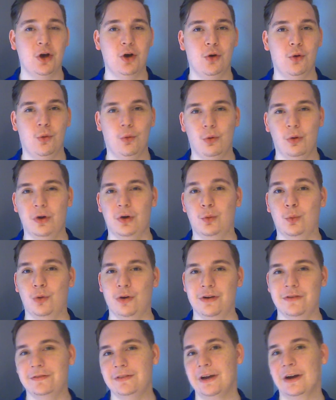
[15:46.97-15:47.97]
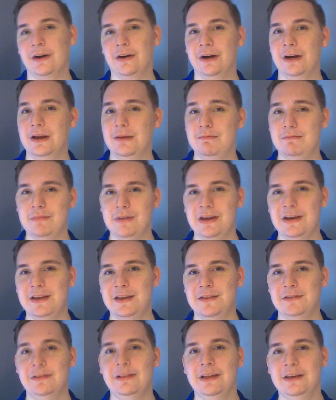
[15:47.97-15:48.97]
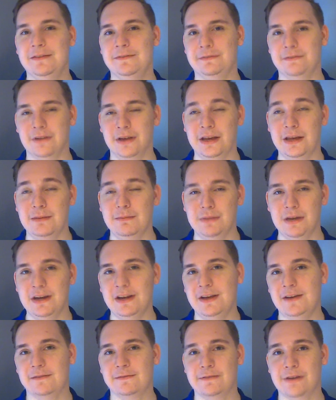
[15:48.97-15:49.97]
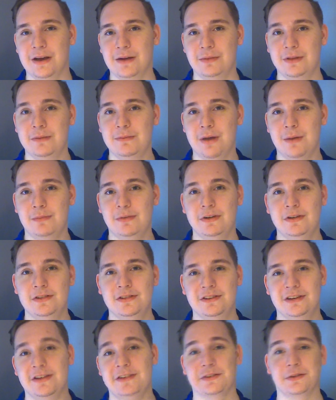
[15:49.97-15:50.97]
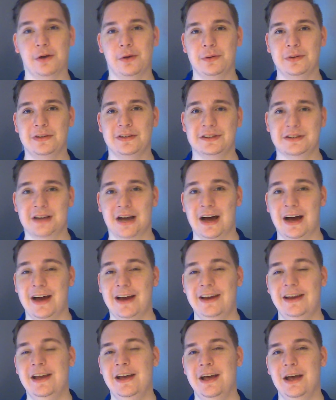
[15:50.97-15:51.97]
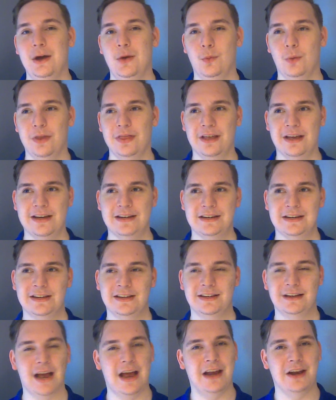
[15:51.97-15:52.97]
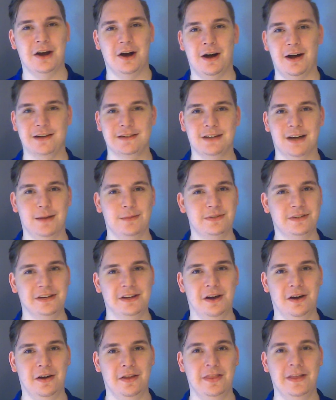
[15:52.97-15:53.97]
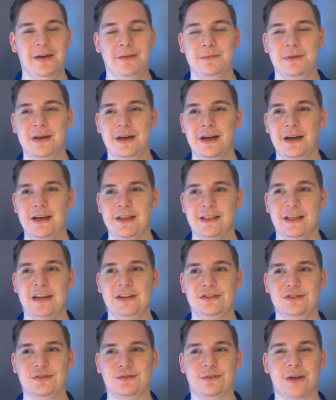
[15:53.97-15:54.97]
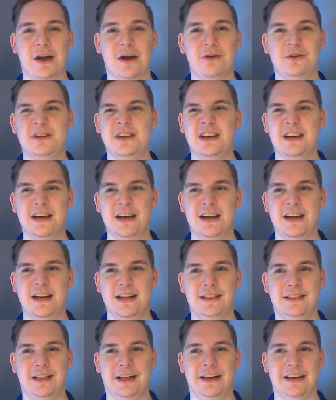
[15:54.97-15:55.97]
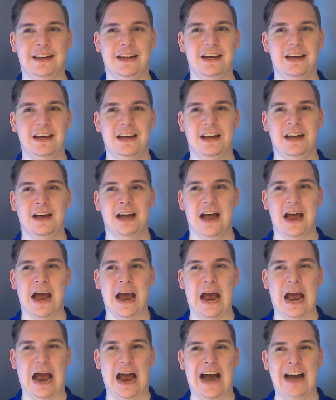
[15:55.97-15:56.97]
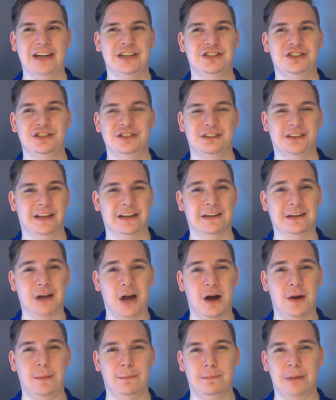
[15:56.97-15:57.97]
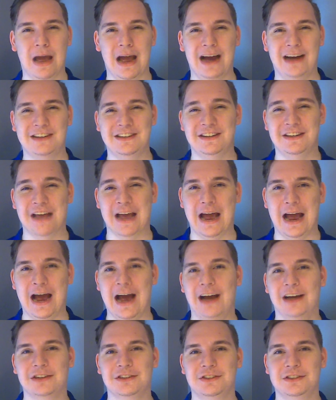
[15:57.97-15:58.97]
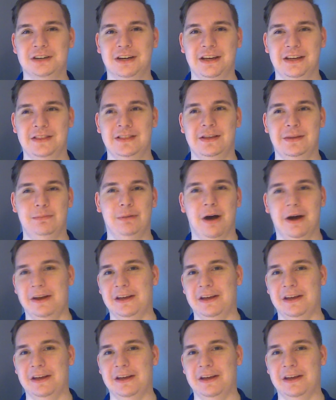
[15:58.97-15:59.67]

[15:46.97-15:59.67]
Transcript: or one of their immediate family members is going to die. When they did an autopsy on them, they just found like ash, like compacted ash in the body